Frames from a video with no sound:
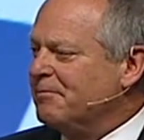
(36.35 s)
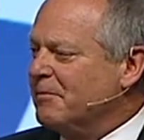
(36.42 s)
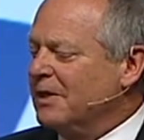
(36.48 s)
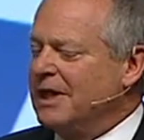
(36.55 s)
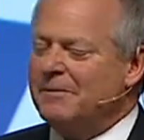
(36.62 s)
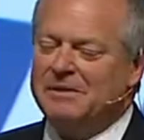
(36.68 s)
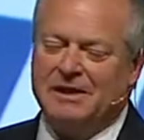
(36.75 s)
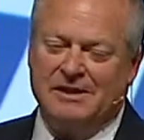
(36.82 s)
But
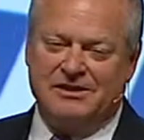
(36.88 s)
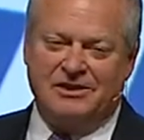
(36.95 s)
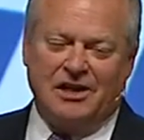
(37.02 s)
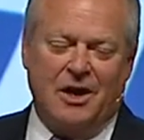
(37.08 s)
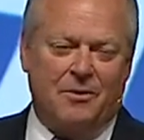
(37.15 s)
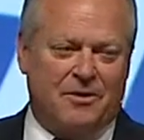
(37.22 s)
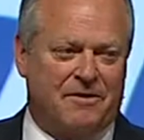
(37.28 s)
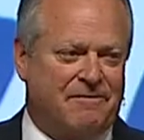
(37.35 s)
let's
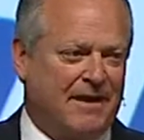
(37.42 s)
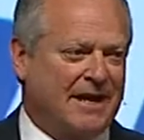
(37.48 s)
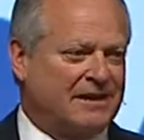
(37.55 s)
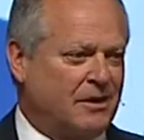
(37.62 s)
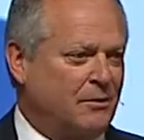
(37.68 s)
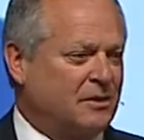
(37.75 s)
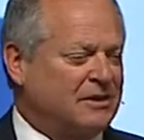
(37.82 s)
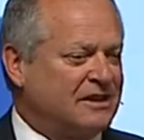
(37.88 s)
start with the fact
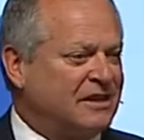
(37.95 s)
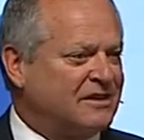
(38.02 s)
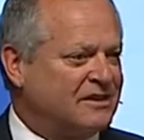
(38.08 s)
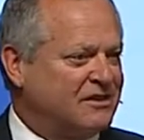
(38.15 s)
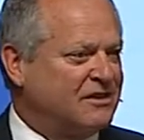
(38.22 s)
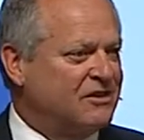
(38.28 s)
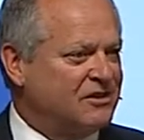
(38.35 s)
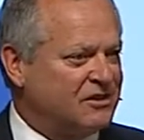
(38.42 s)
that we're just
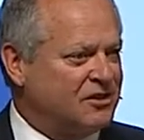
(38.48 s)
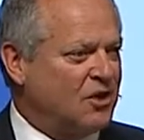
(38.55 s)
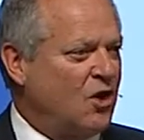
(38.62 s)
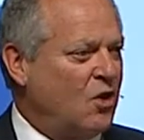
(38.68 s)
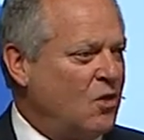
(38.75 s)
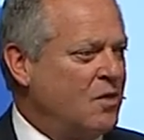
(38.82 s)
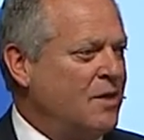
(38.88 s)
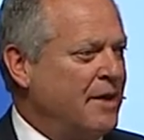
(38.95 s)

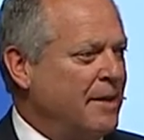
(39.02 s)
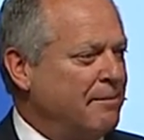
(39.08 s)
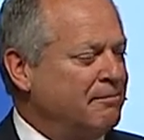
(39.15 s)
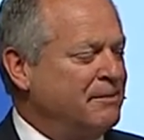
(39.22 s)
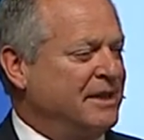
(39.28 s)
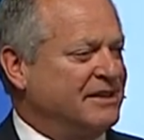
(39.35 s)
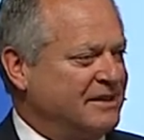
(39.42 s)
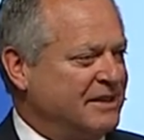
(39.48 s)
so
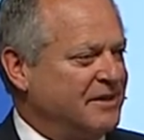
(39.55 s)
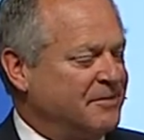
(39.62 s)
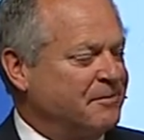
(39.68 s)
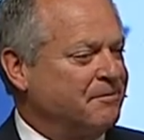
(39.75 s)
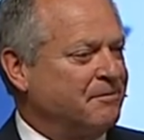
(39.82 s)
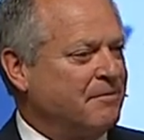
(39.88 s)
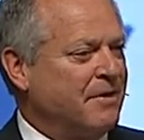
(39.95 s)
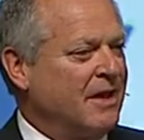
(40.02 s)
busy.
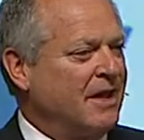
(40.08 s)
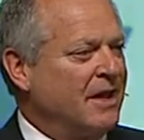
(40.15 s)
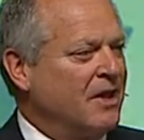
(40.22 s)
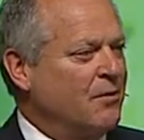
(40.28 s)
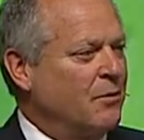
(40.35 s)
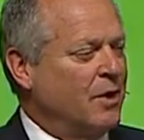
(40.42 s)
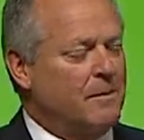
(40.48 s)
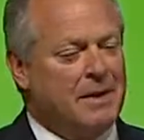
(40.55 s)

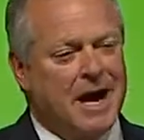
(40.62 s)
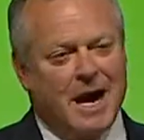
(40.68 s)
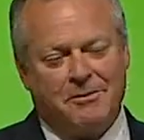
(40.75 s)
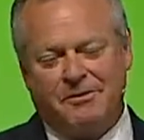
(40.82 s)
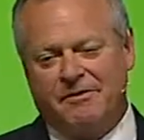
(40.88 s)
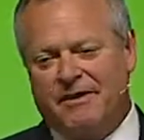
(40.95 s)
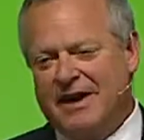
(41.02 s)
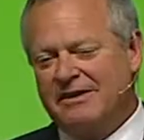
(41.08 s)
One of my
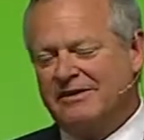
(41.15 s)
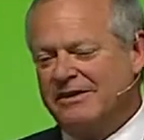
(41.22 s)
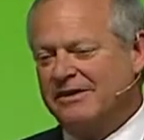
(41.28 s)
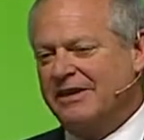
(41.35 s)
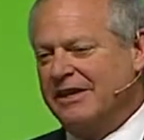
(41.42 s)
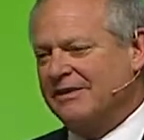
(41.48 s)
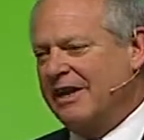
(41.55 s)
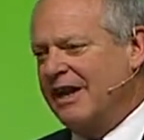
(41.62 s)

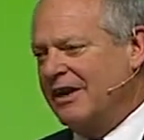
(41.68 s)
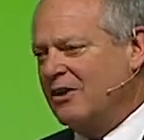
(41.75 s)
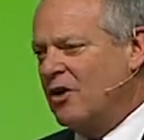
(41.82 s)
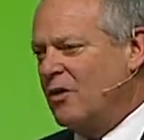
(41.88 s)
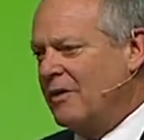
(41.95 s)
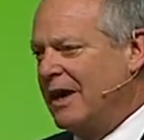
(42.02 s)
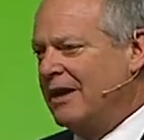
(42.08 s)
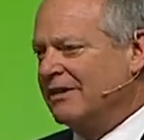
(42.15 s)
observations as I
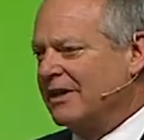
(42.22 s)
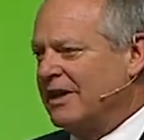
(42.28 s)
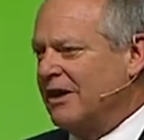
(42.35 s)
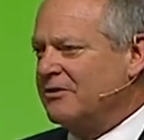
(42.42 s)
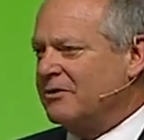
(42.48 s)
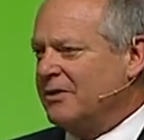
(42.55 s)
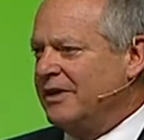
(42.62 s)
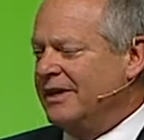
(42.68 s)
go around the
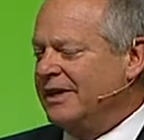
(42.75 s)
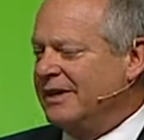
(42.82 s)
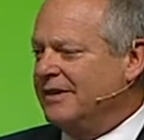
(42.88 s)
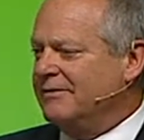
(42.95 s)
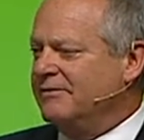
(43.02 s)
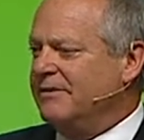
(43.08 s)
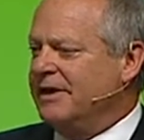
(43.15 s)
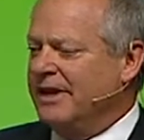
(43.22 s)
country
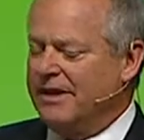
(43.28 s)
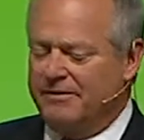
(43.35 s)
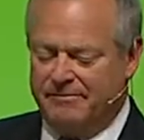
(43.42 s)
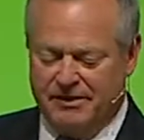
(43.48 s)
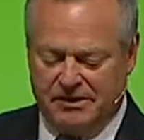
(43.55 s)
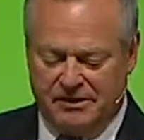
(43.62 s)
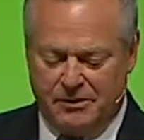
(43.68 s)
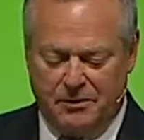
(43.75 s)
and
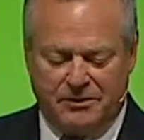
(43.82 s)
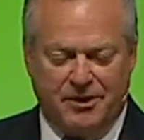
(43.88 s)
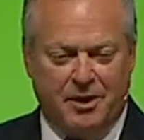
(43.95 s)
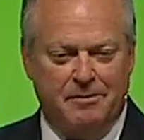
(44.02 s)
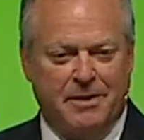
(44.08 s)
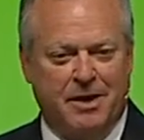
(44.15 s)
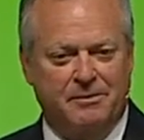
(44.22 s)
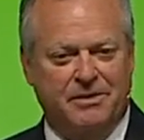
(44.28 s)
visit with our
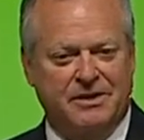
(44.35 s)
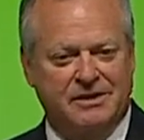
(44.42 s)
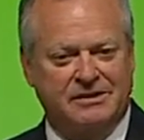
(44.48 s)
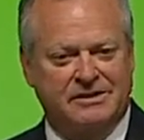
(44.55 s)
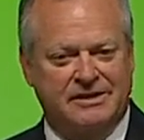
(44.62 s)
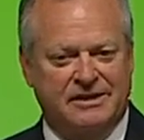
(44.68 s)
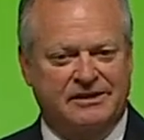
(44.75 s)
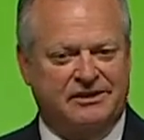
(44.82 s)
members,
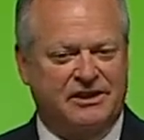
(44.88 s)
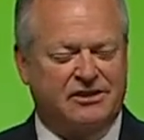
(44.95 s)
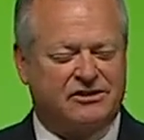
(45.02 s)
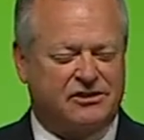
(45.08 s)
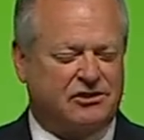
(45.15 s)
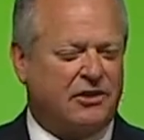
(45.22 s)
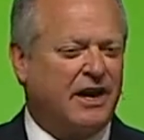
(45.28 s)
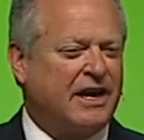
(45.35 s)
it's
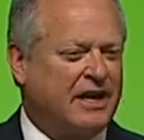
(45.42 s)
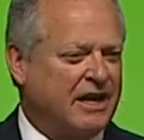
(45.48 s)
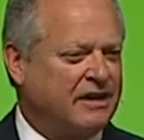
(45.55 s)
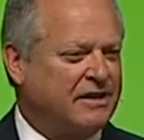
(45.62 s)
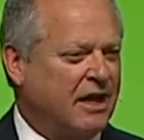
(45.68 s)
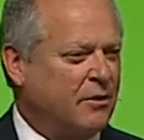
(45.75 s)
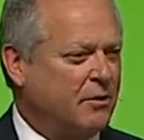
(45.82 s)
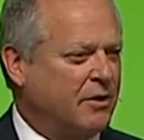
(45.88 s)
just
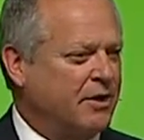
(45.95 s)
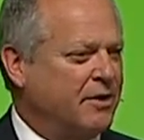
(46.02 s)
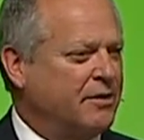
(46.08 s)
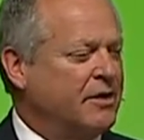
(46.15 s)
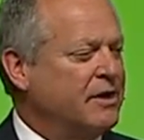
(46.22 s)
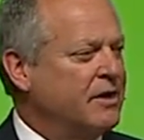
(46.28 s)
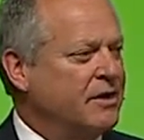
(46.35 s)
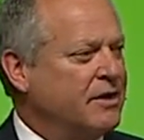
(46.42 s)
striking that we're
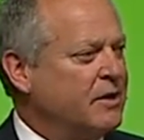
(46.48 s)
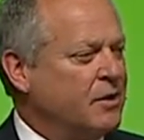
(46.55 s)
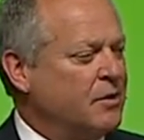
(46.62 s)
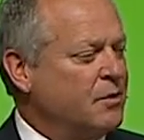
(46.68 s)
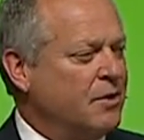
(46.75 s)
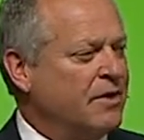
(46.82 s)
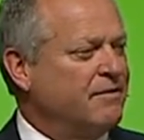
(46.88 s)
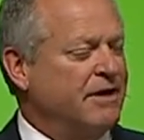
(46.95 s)

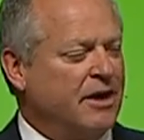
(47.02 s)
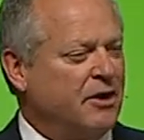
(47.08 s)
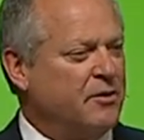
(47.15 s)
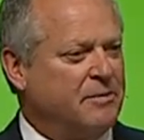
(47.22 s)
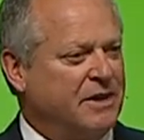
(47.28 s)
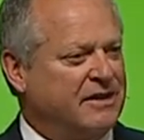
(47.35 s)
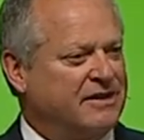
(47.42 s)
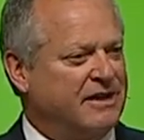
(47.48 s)
very
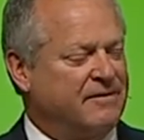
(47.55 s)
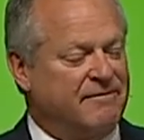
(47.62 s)
busy.